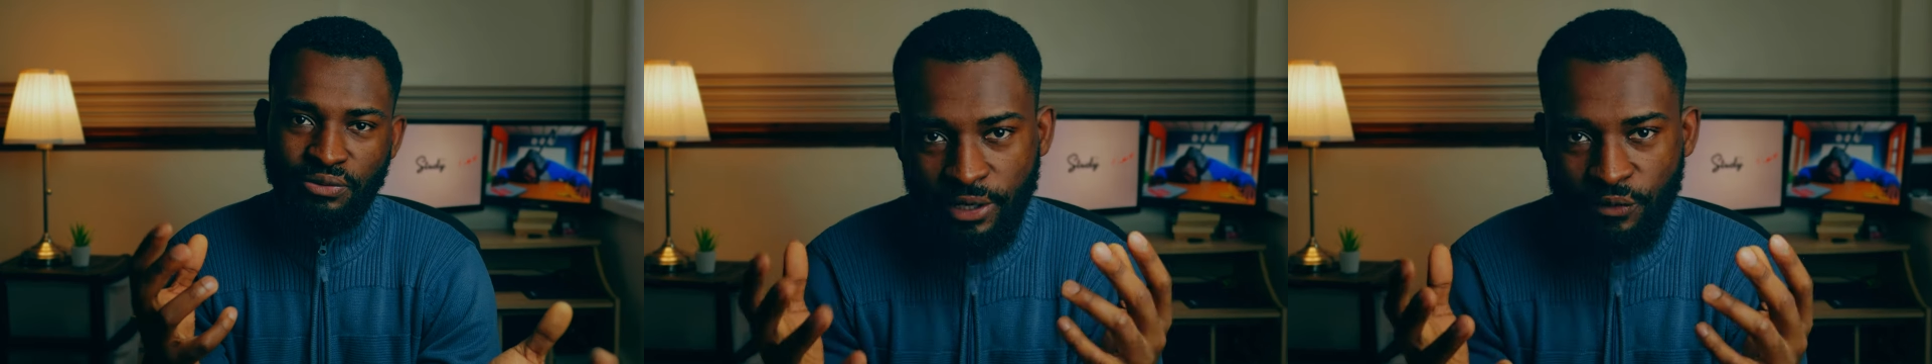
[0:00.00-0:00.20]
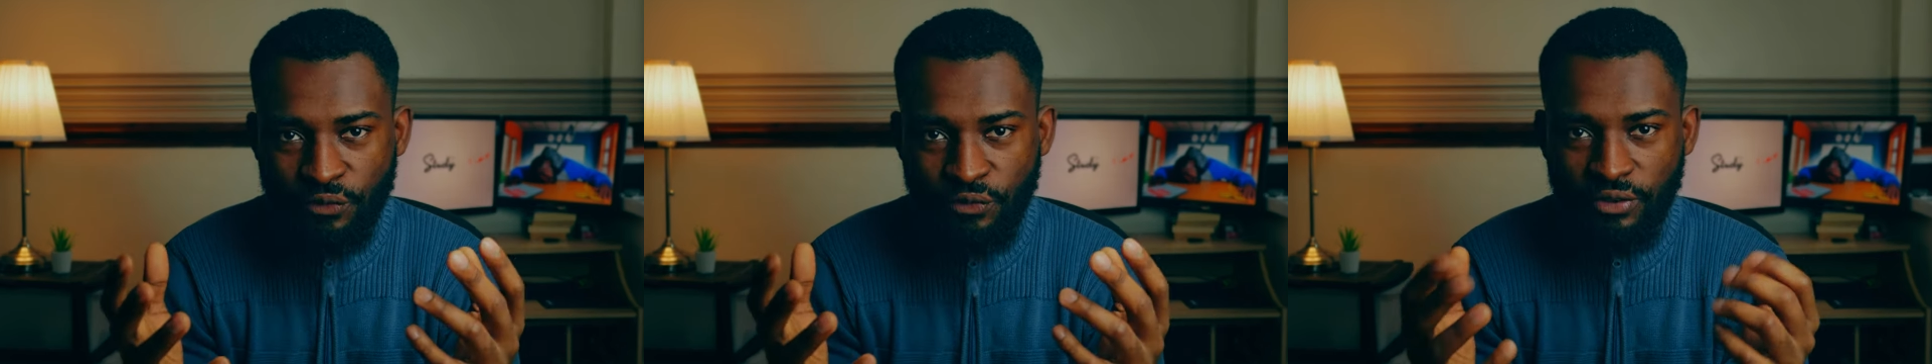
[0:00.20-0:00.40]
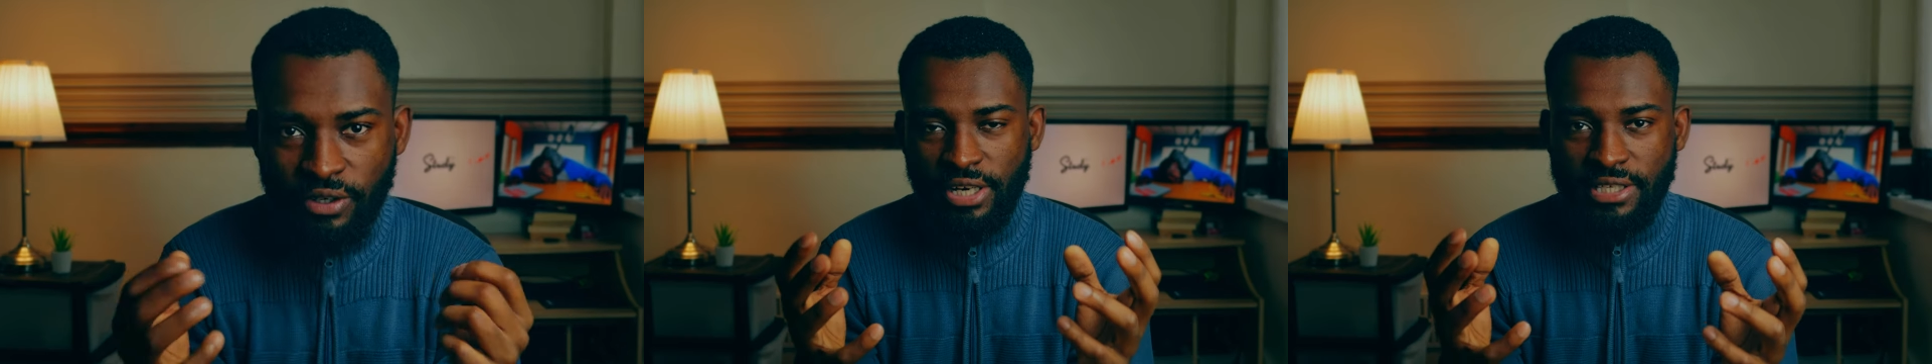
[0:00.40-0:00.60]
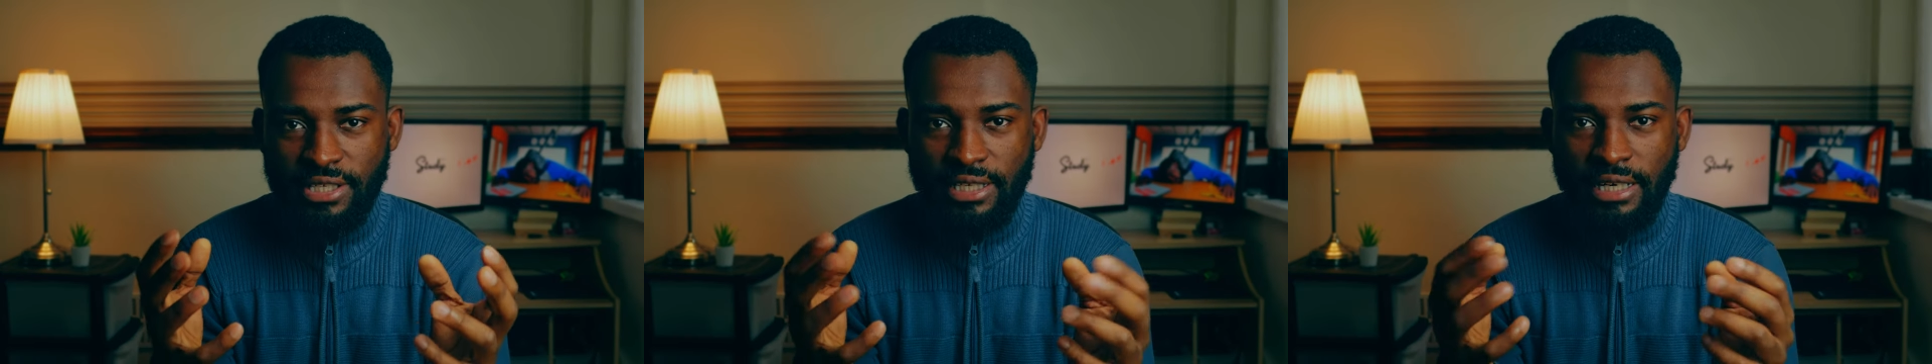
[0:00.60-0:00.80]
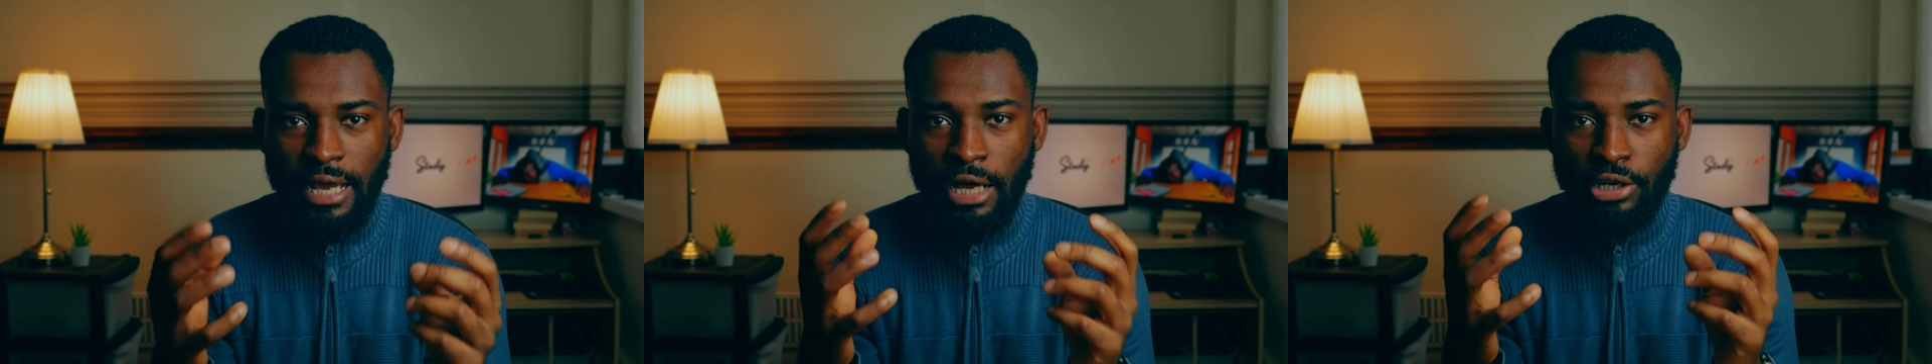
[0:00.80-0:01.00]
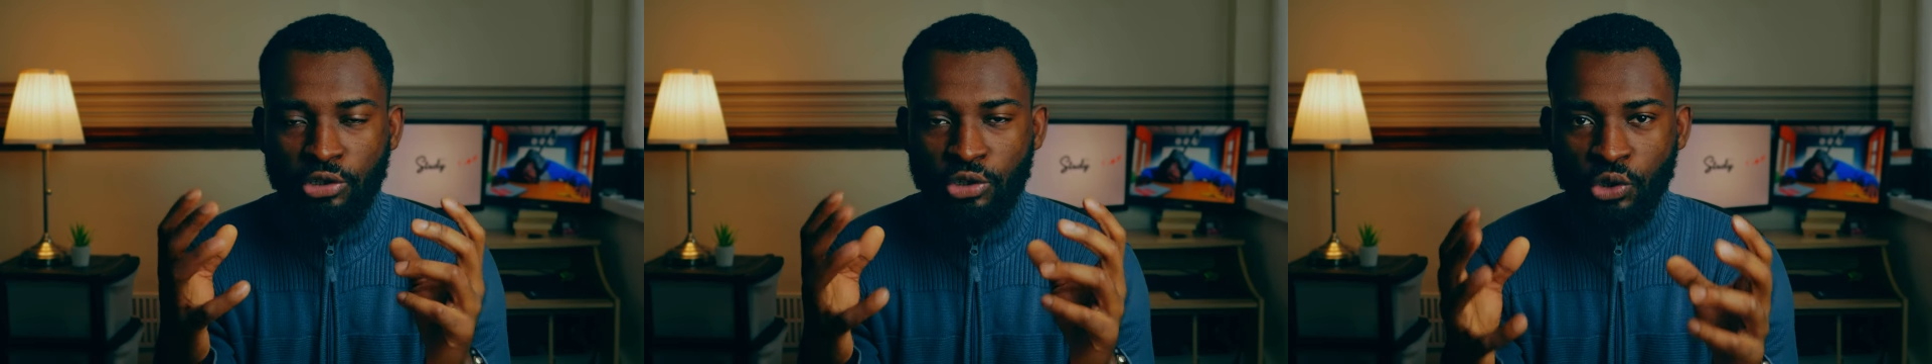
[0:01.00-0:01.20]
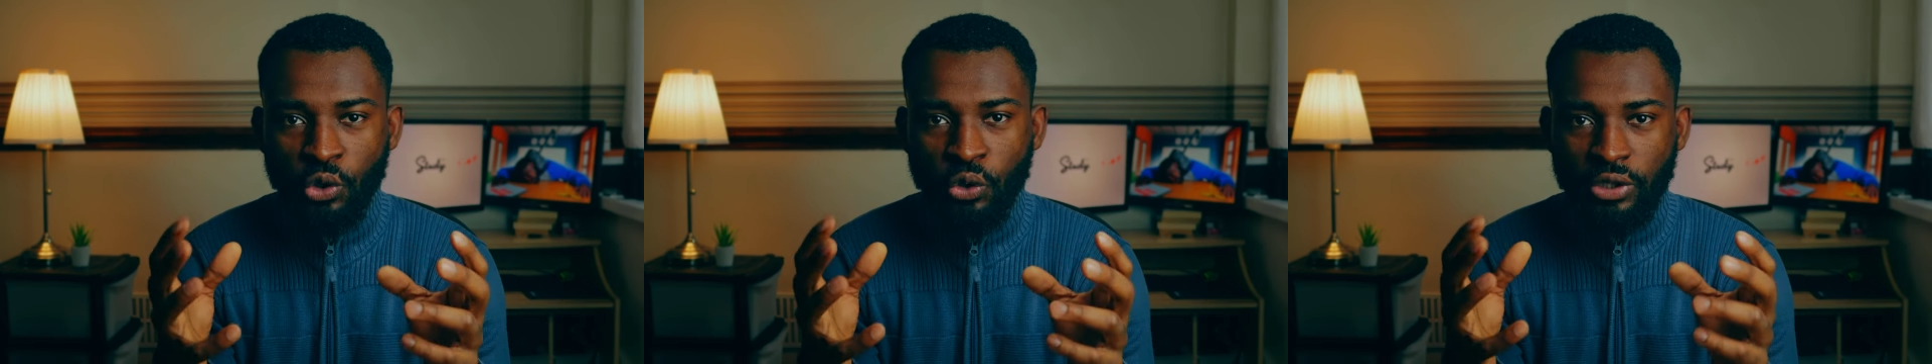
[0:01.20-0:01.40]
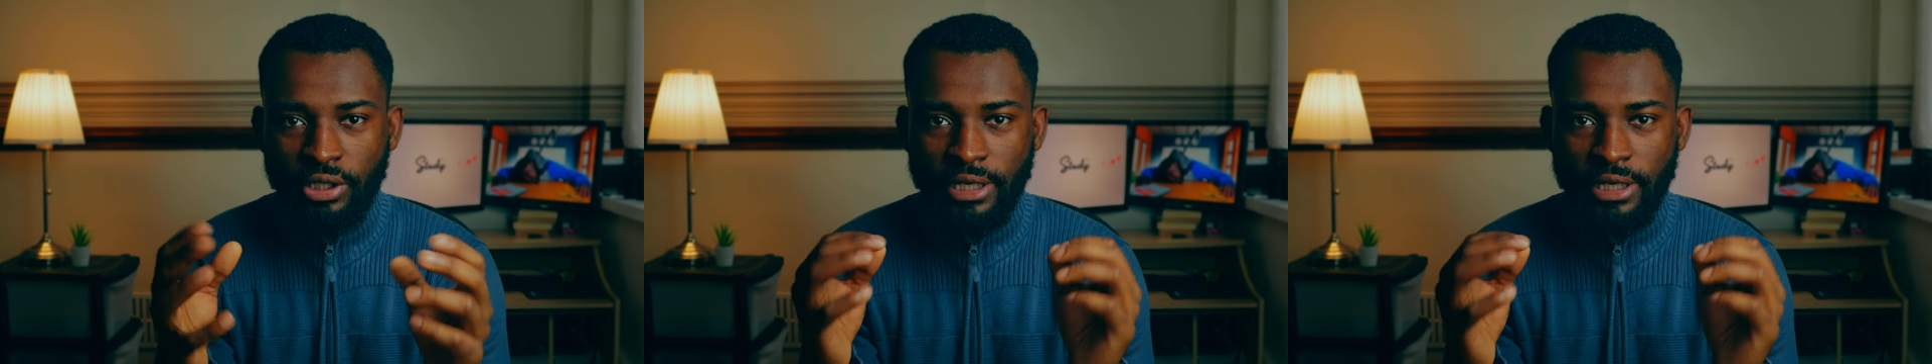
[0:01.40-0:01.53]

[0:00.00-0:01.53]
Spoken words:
if person had known